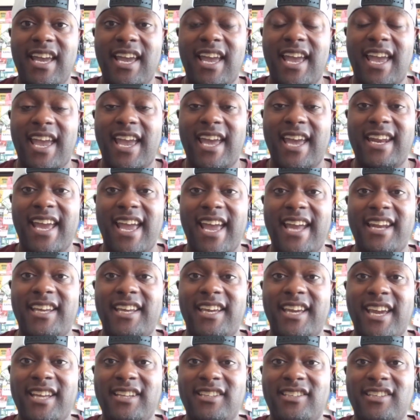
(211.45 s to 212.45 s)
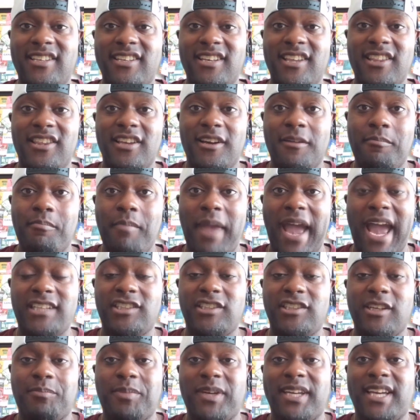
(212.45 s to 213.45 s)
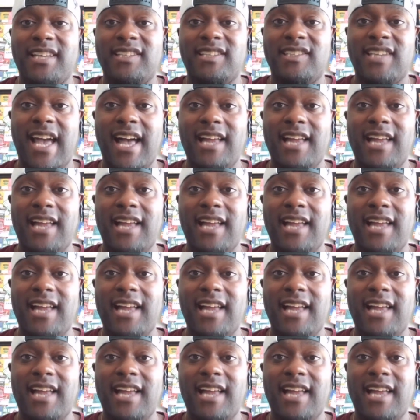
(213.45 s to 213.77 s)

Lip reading: and heading into the matchup against